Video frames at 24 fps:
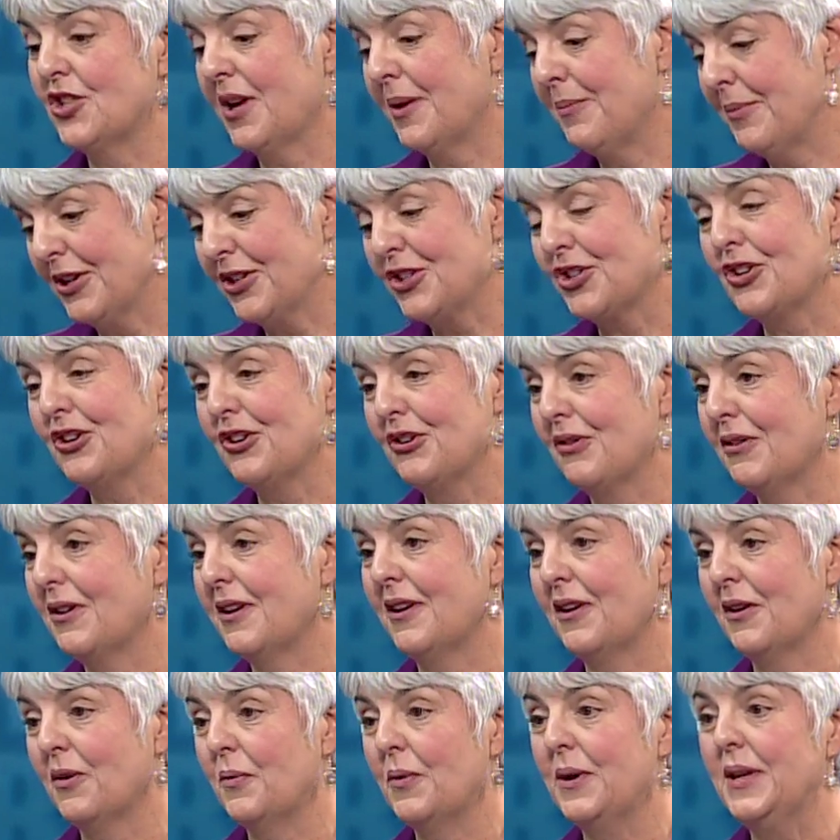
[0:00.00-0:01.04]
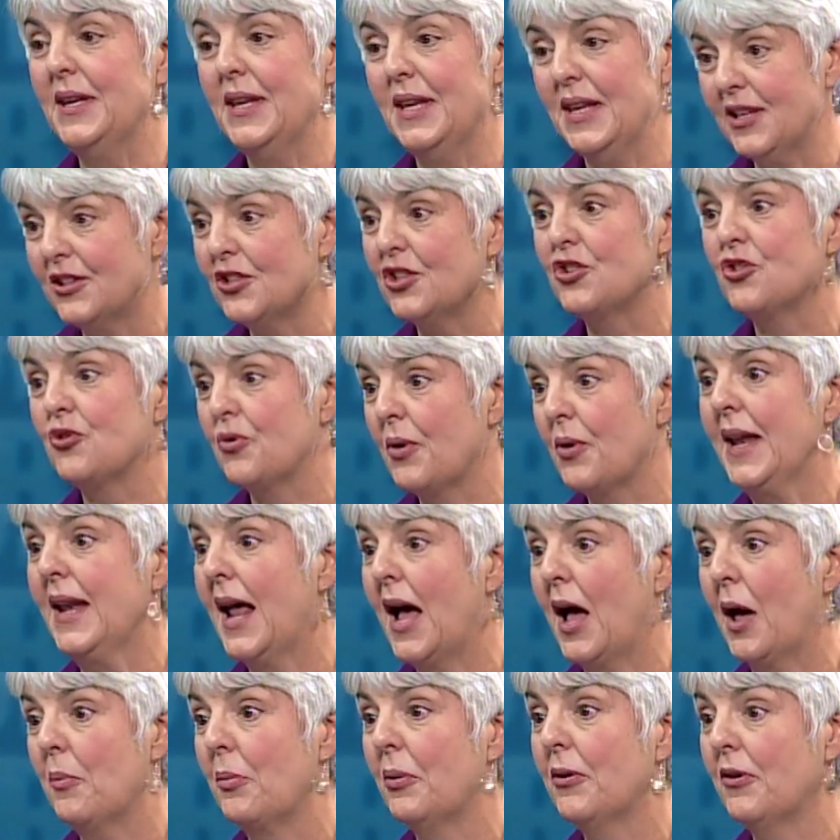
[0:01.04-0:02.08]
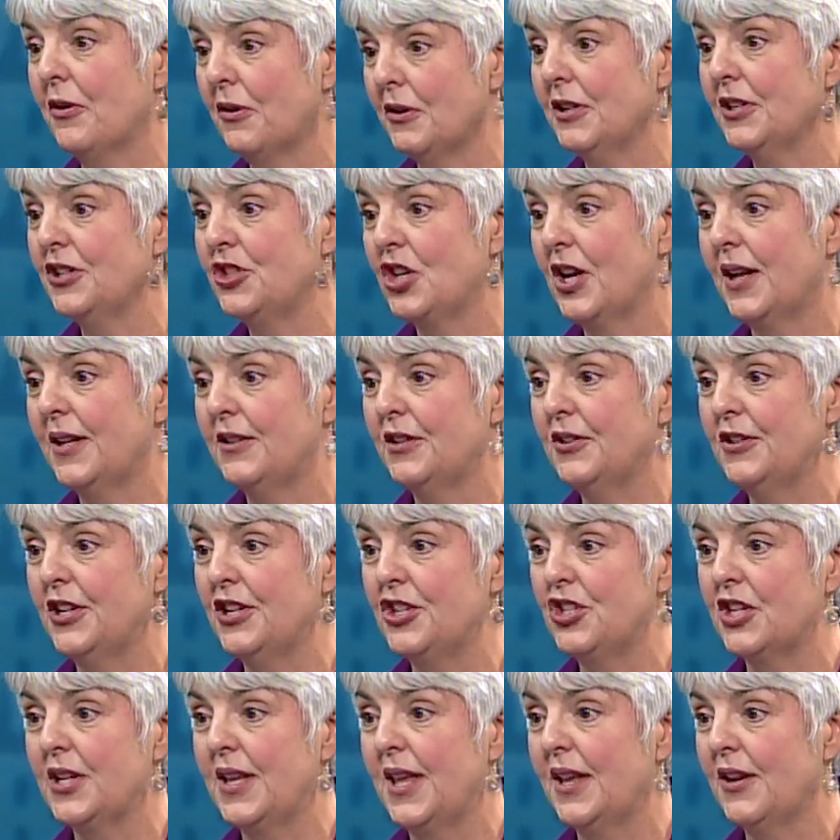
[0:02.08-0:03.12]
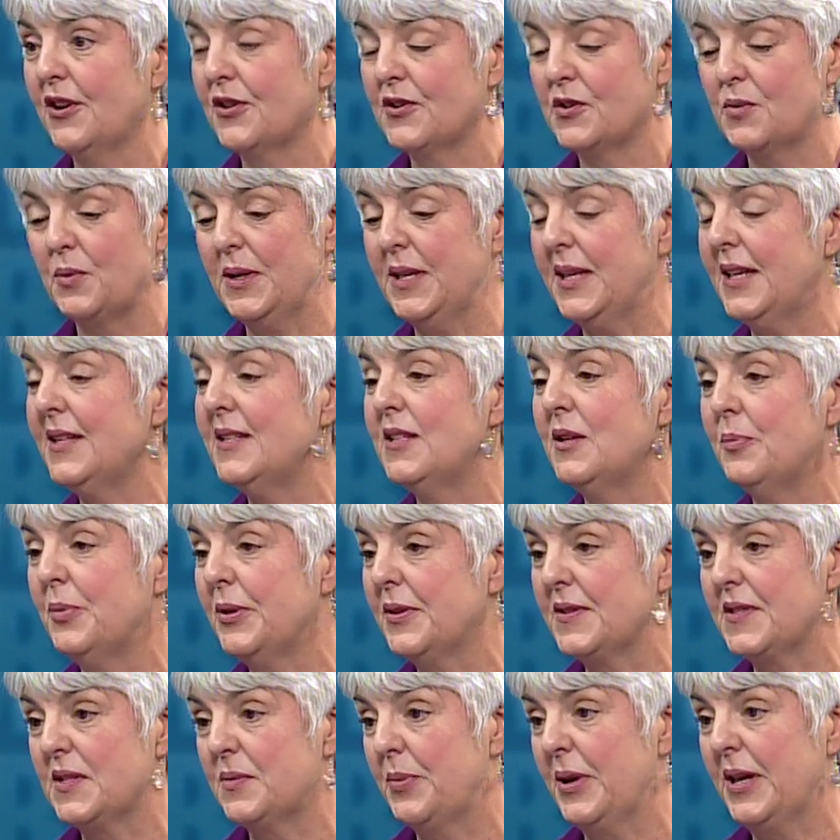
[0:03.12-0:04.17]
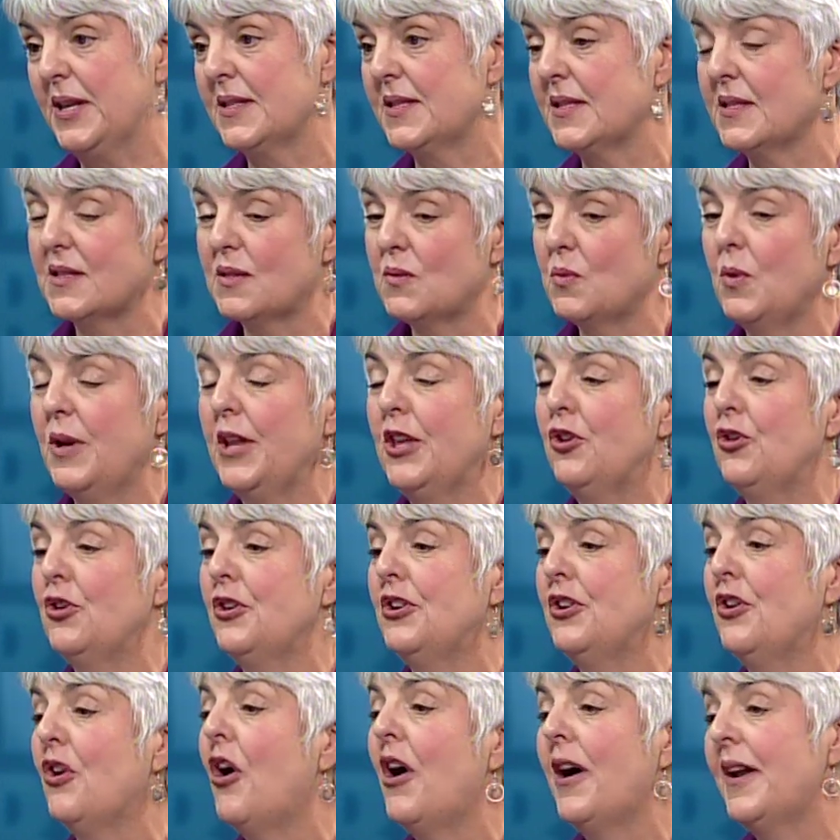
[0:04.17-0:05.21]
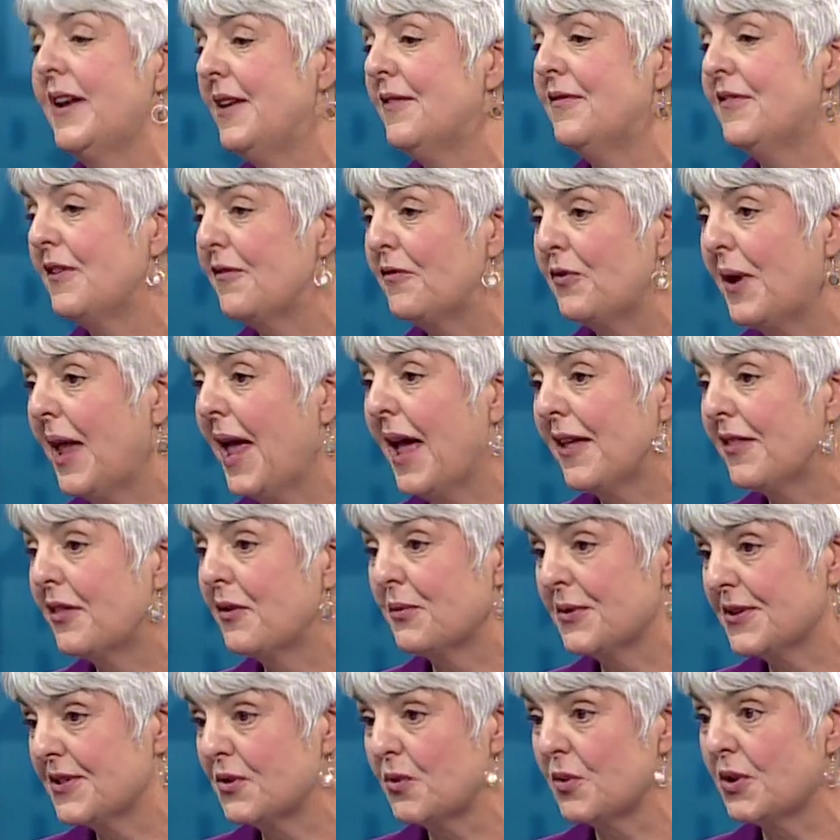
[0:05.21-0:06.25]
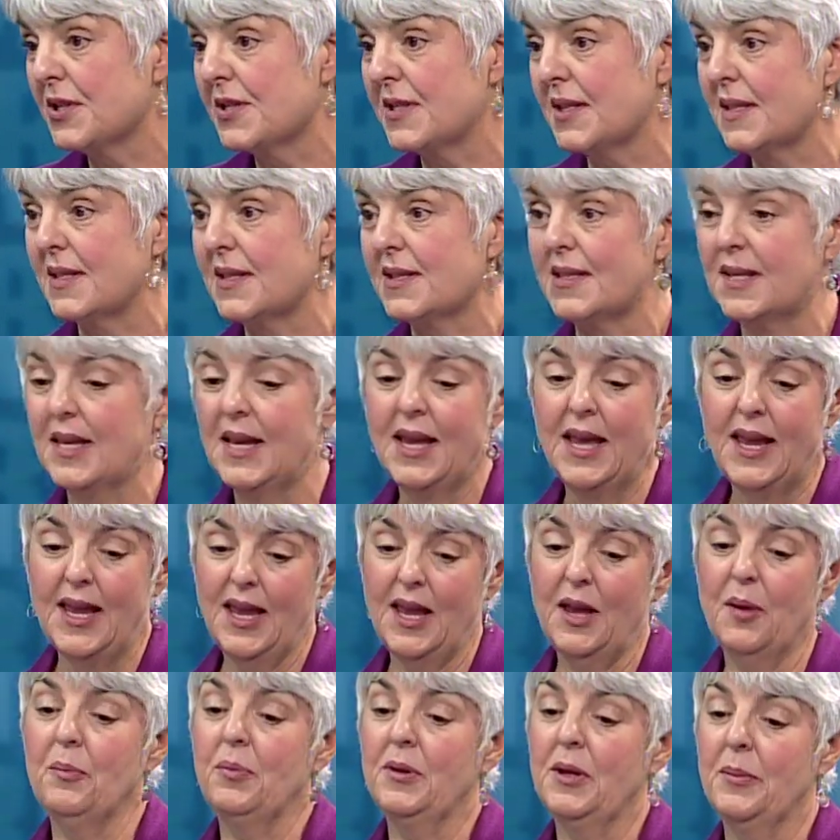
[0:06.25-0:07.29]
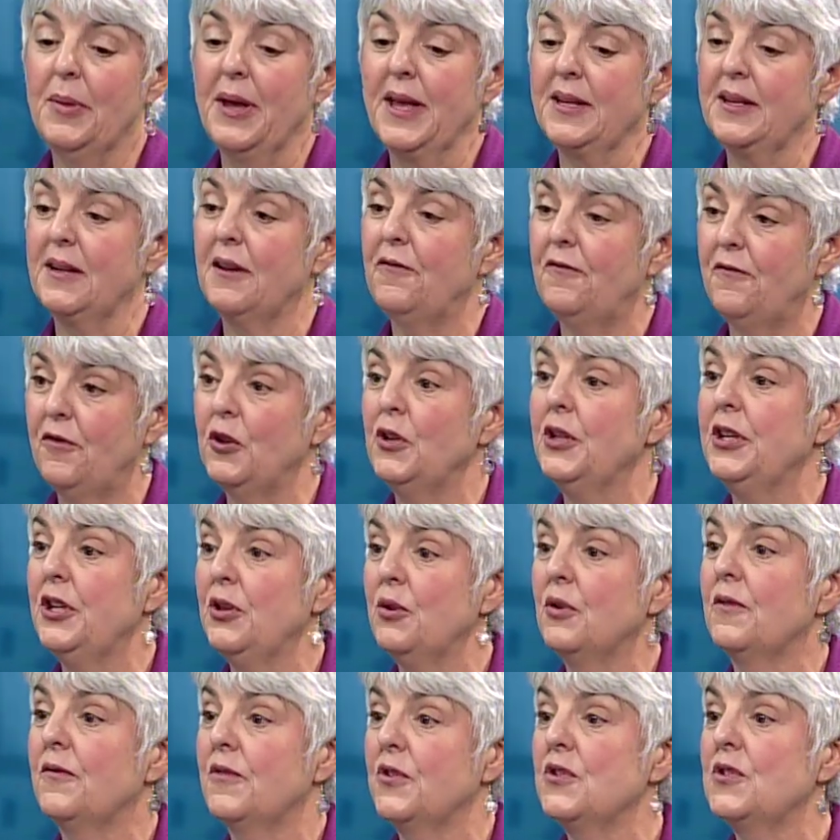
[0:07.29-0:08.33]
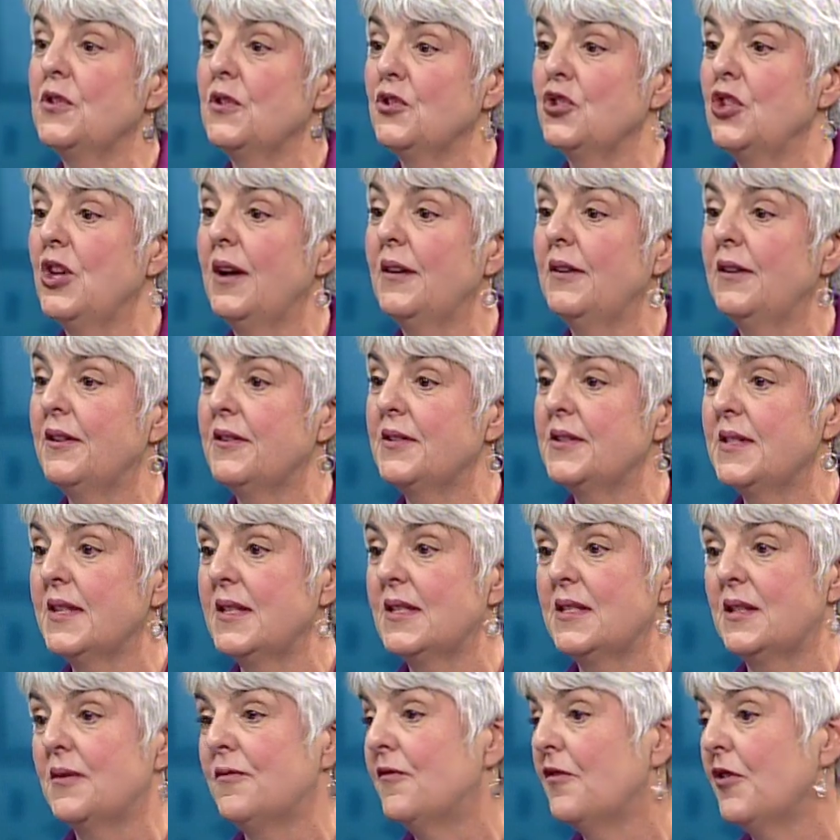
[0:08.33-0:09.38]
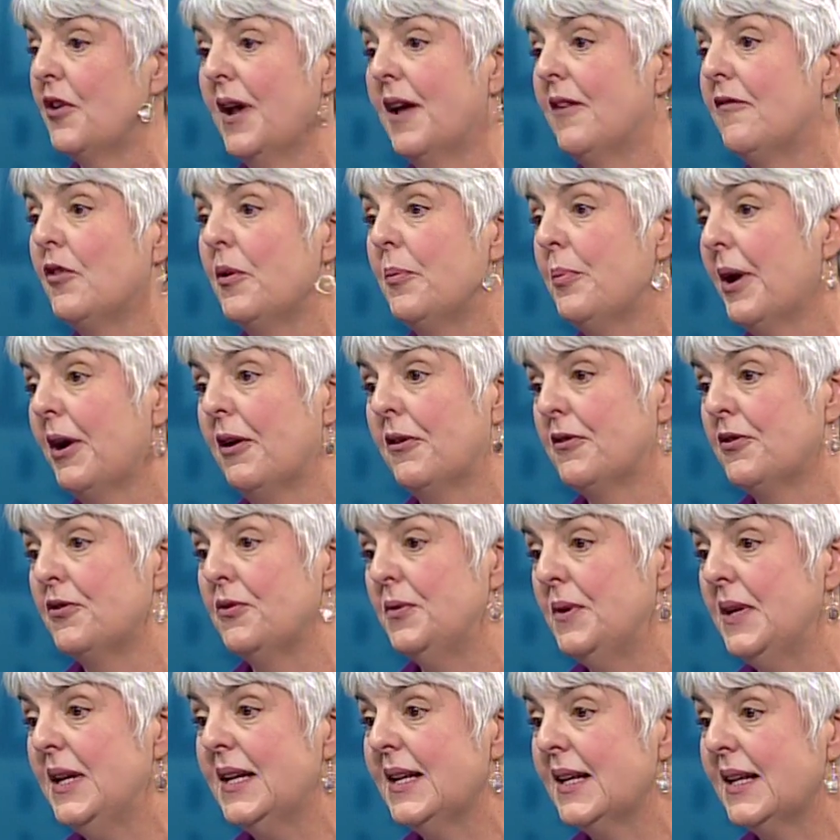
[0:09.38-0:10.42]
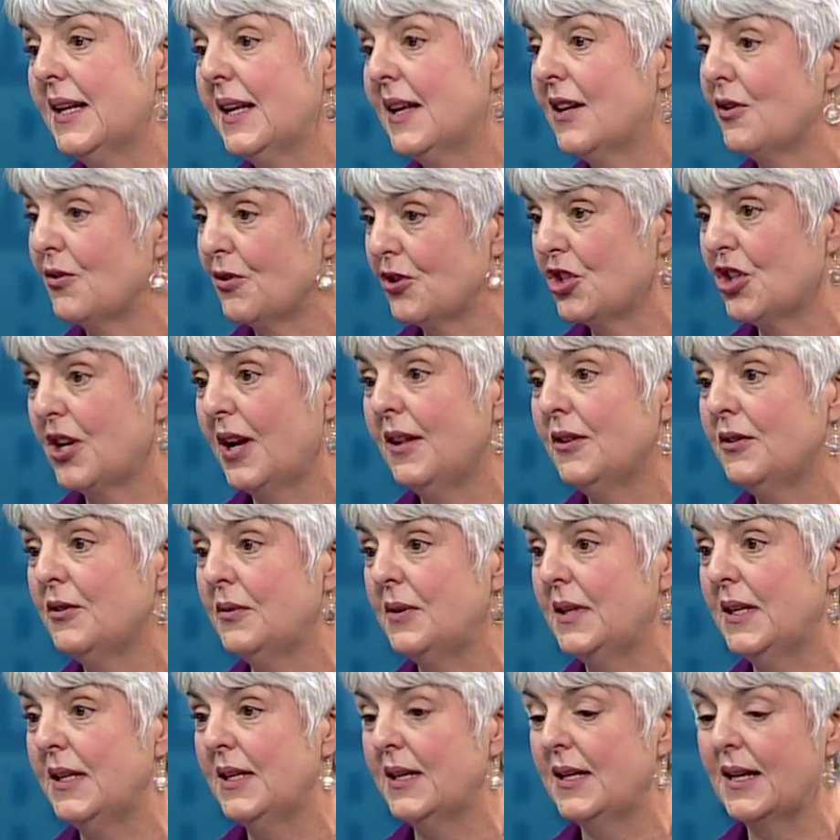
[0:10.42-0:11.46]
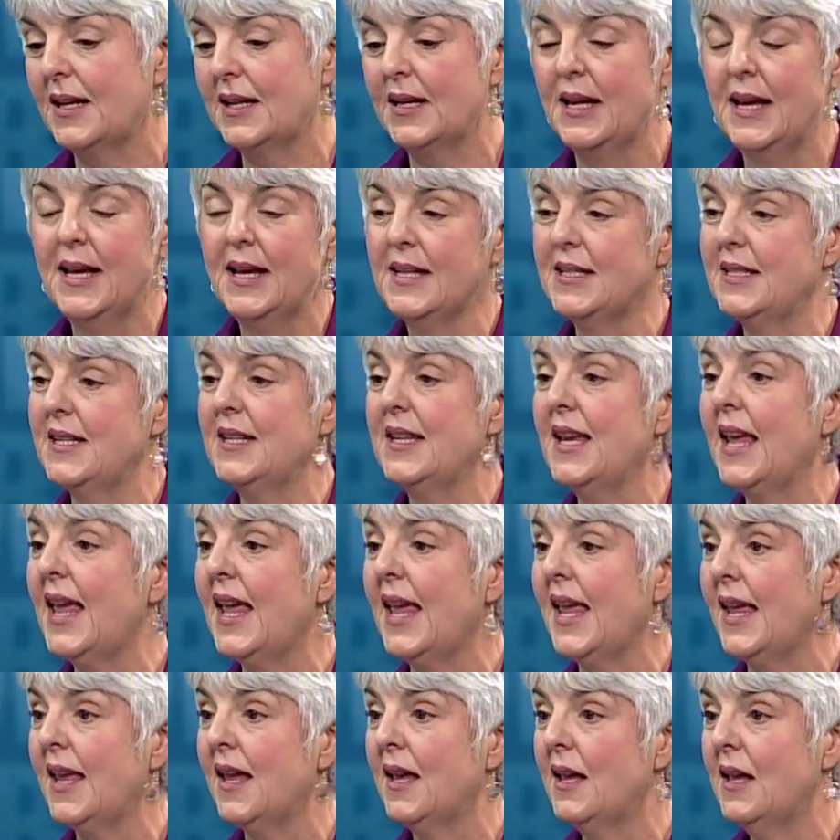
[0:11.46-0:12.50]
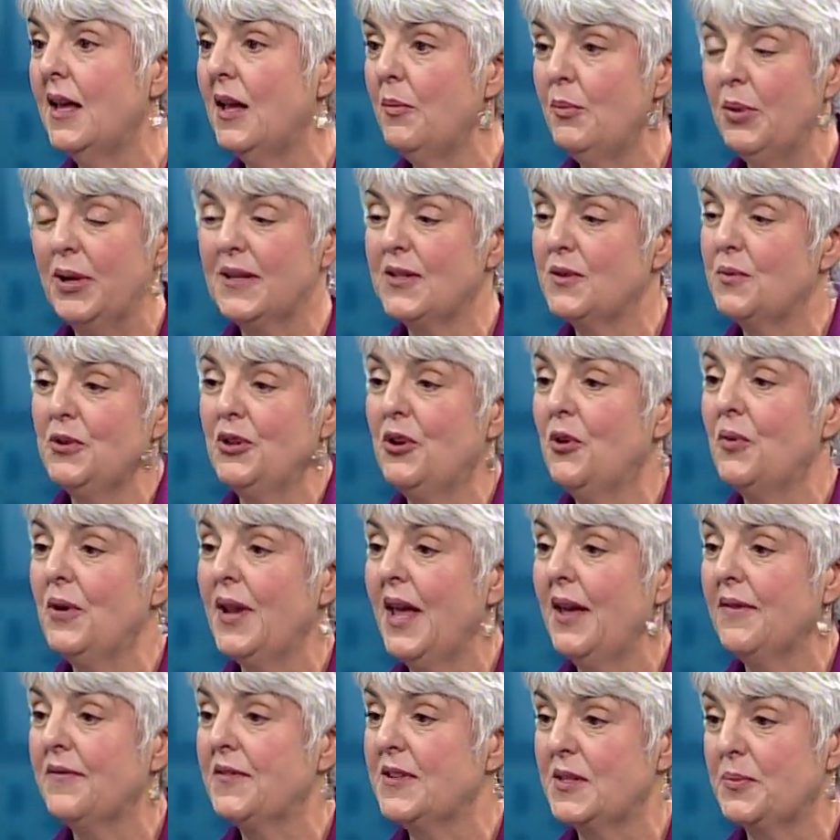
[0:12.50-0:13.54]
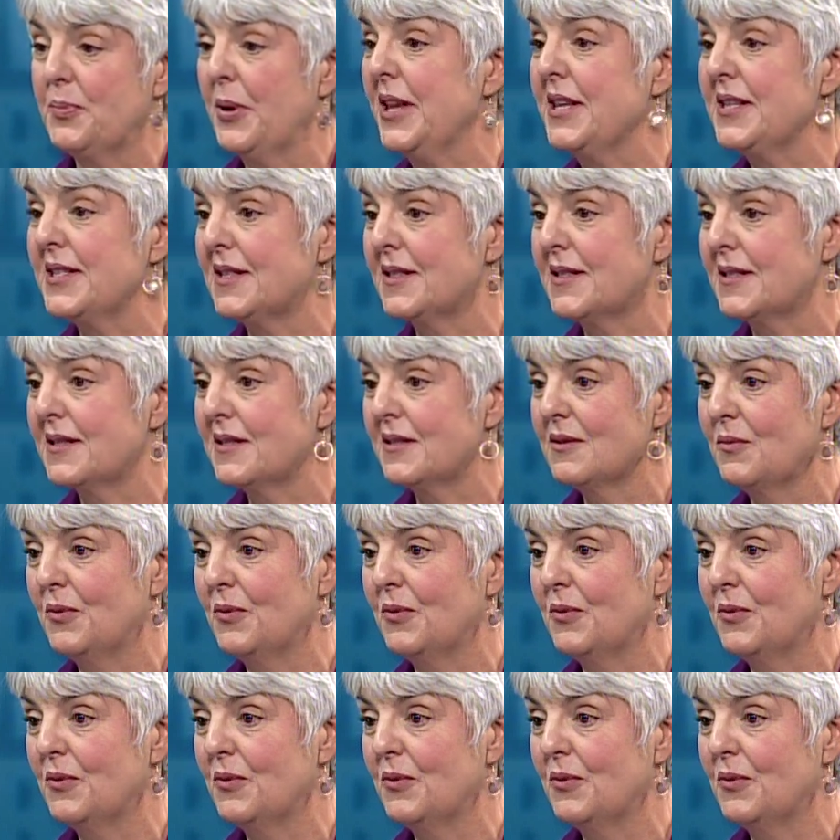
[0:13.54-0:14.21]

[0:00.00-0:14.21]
I mentioned earlier, we need to train up early childhood educators. We need to build spaces. We could not, even if we had the resources, implement a fully universal childcare system for every parent who needed it or child who needed it today because we don't have the spaces.